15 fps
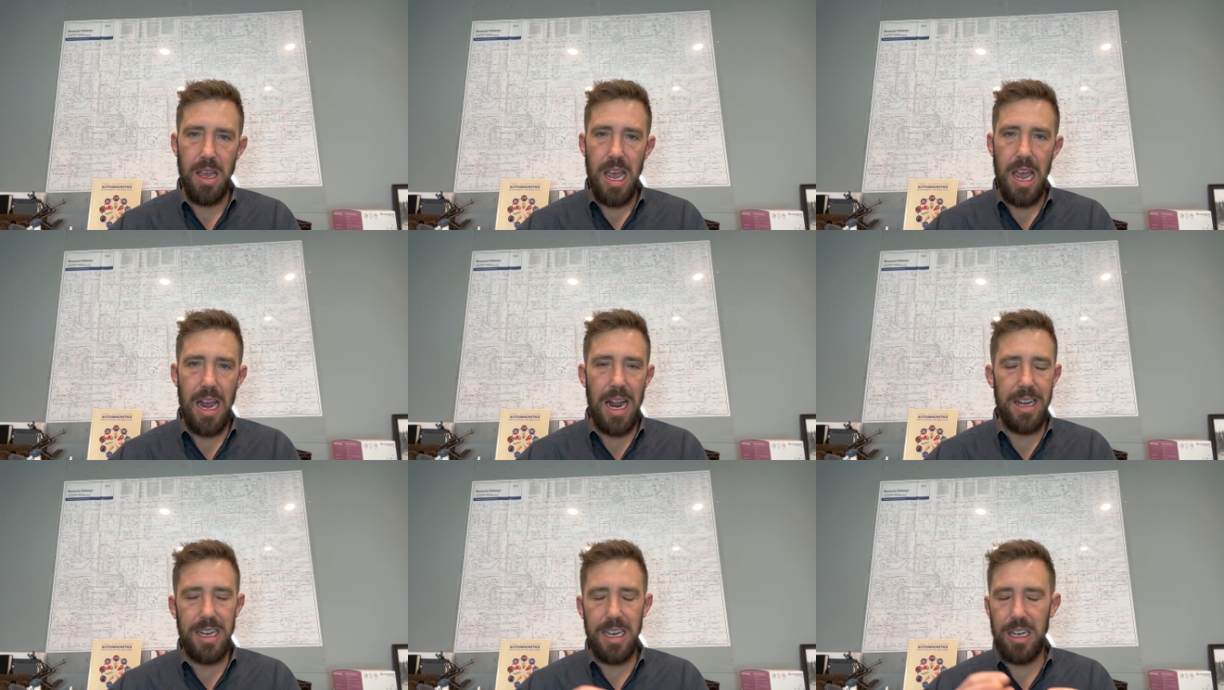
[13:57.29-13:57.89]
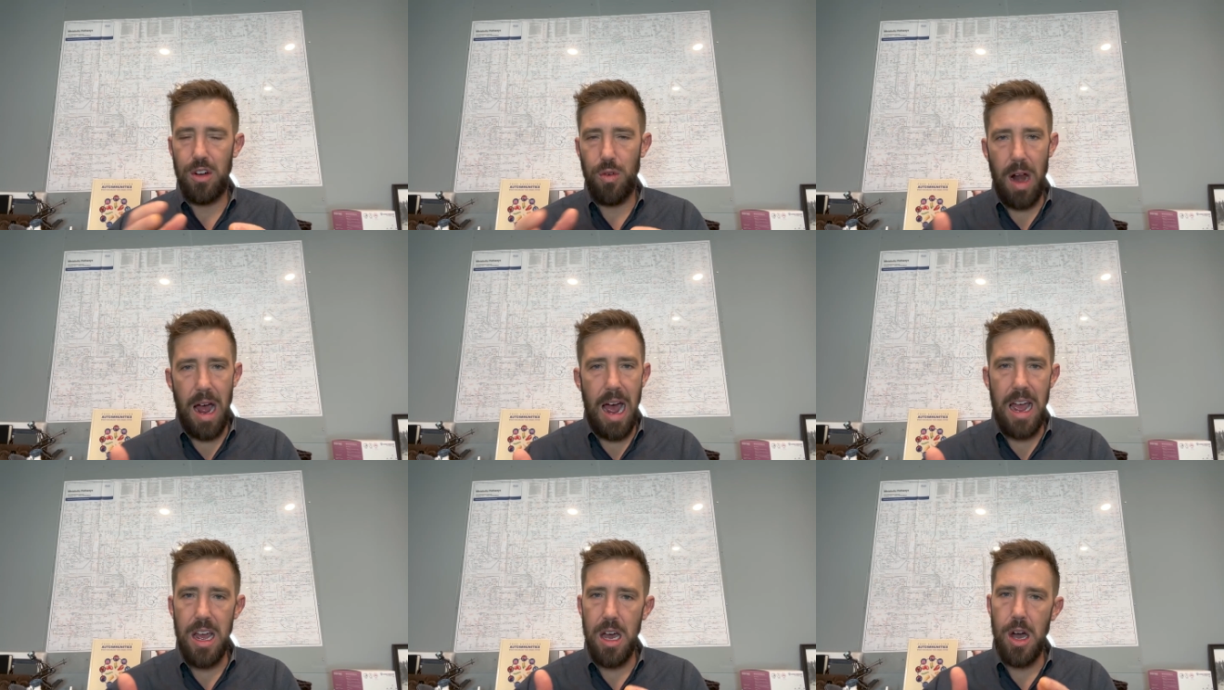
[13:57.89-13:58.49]
and I did
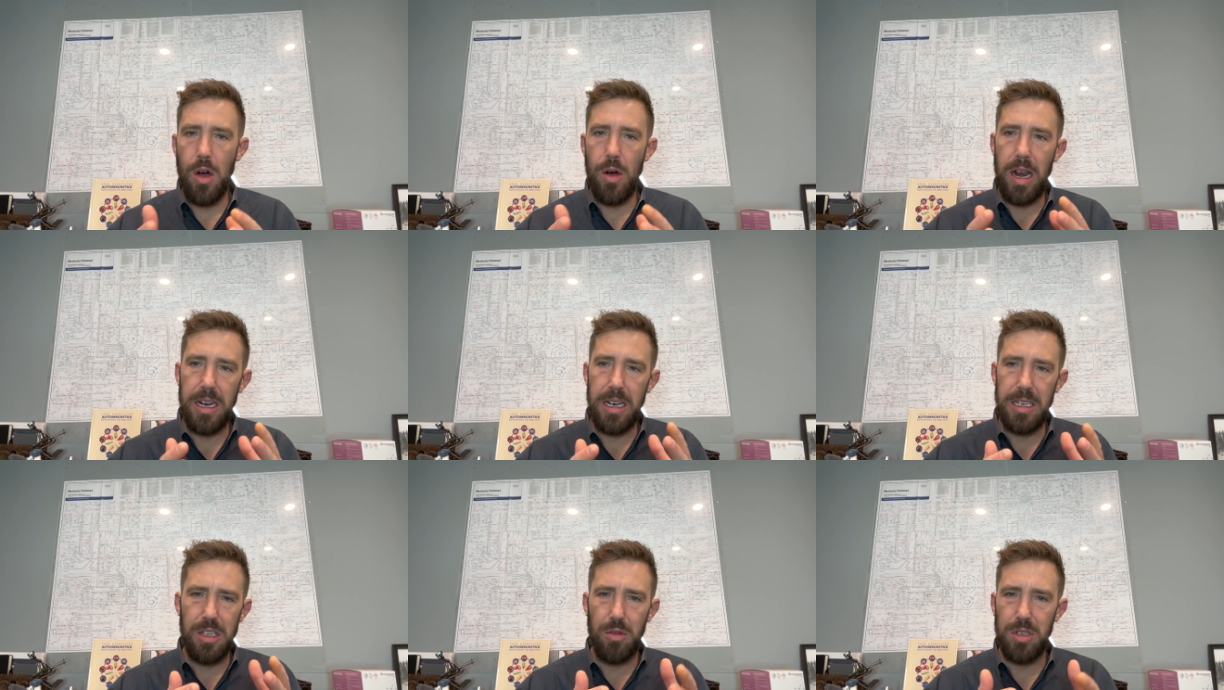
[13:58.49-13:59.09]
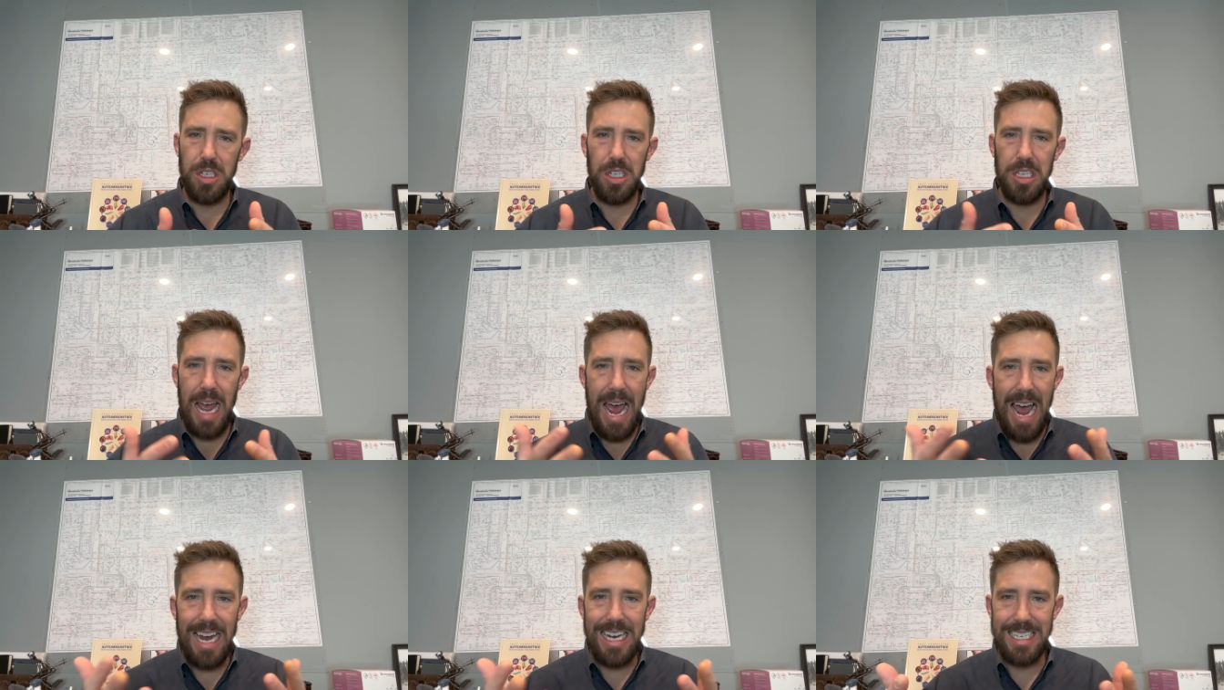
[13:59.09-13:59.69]
cryo, and I, there was just
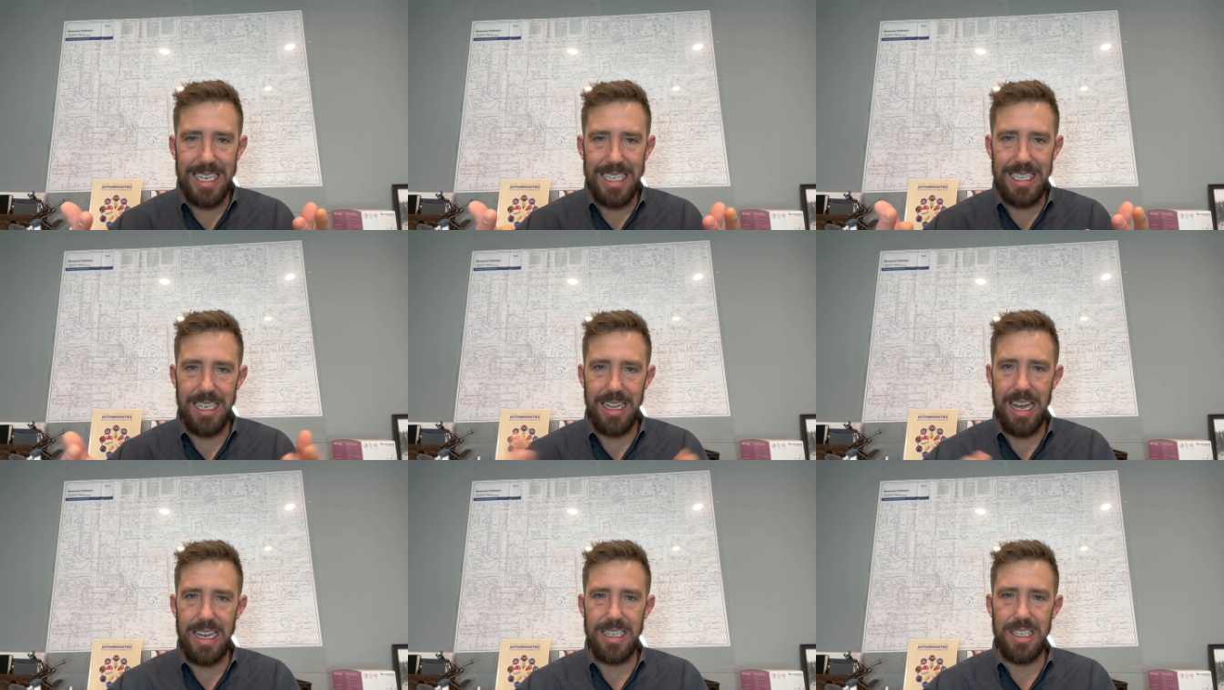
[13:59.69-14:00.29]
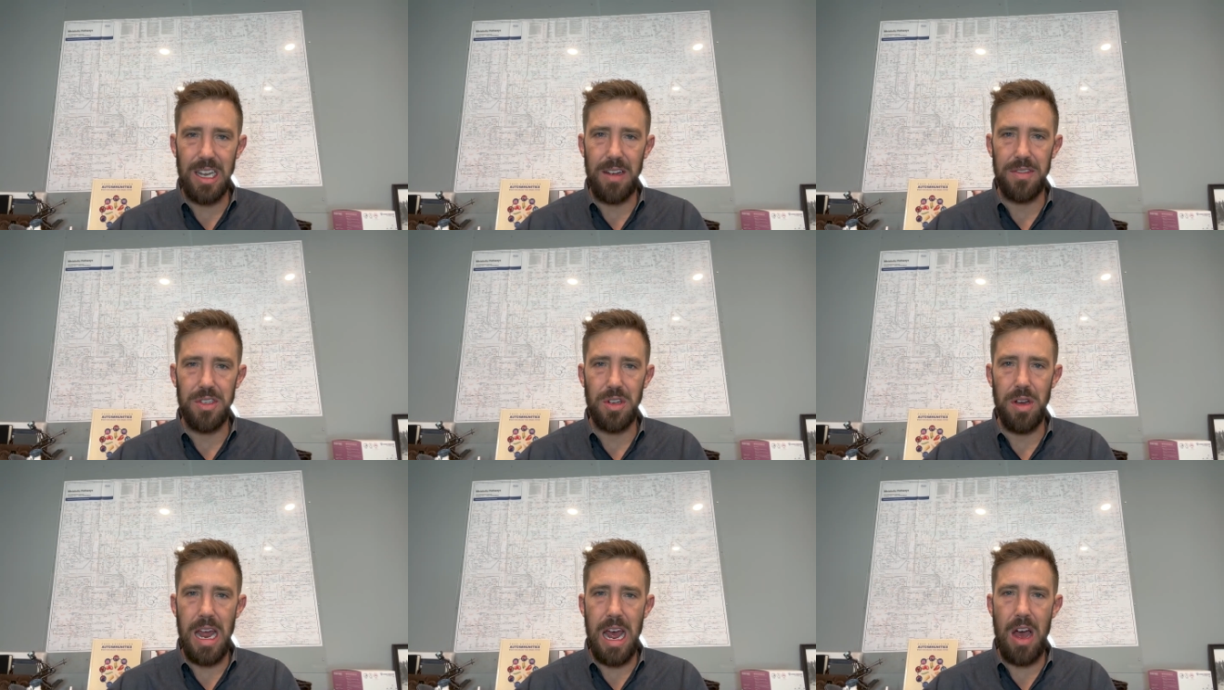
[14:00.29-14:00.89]
access to that stuff.
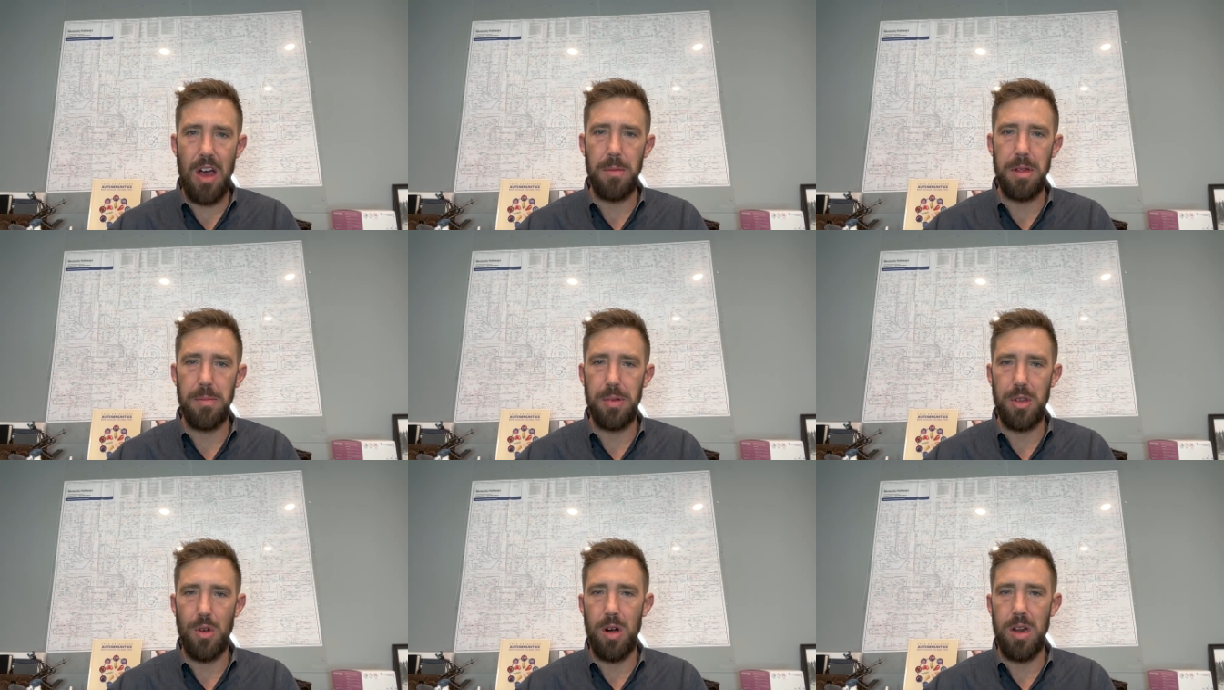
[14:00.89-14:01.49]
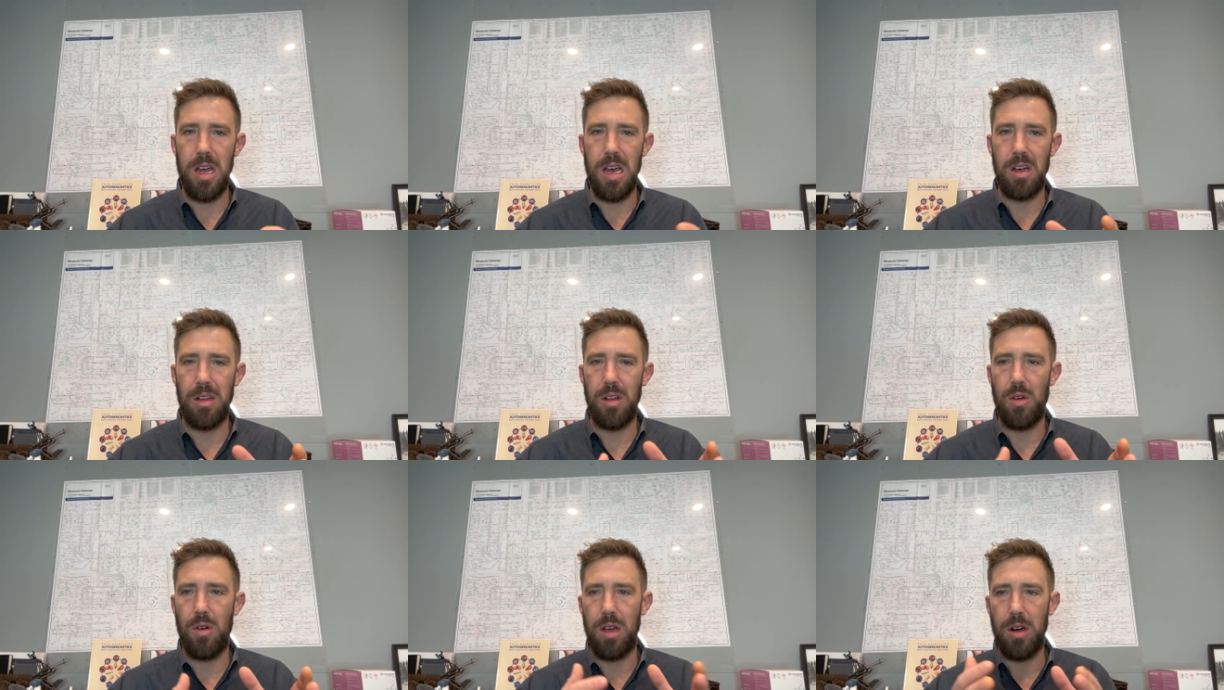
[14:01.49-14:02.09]
So now I'm in Peoria,
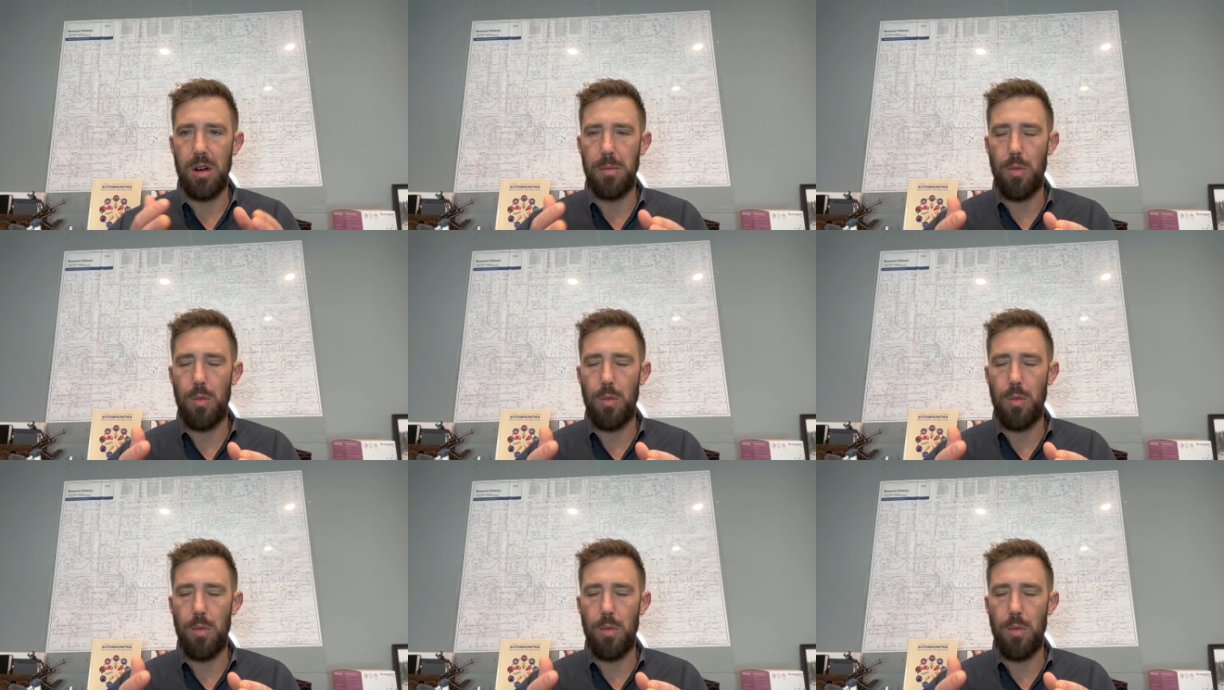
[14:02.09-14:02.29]
Illinois, or